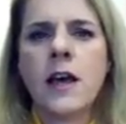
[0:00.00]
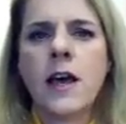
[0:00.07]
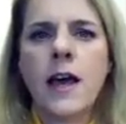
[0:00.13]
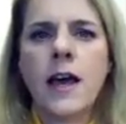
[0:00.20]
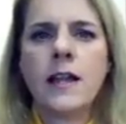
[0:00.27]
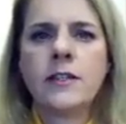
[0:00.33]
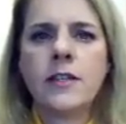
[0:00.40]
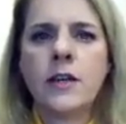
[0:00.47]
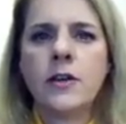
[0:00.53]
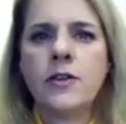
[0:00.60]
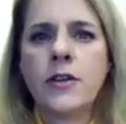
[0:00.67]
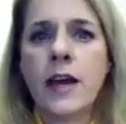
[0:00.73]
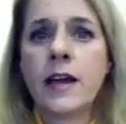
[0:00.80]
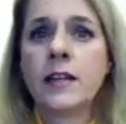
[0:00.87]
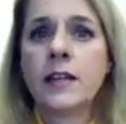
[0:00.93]
And so you
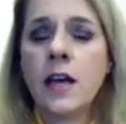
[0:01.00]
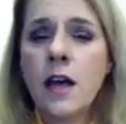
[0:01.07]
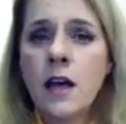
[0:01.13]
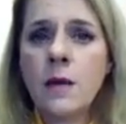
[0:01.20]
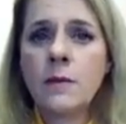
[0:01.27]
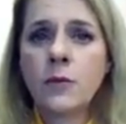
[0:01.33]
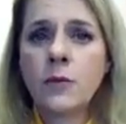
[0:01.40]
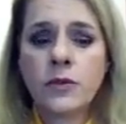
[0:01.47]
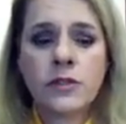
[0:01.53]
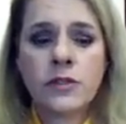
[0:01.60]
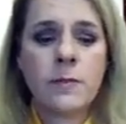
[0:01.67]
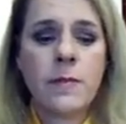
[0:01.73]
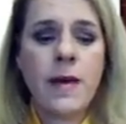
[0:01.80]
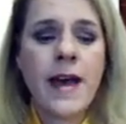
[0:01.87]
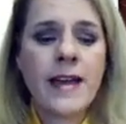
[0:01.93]
take a Tums, which is a
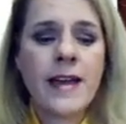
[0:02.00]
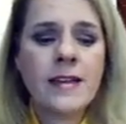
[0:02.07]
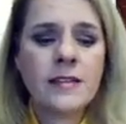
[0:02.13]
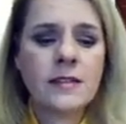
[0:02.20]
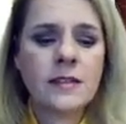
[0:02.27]
base,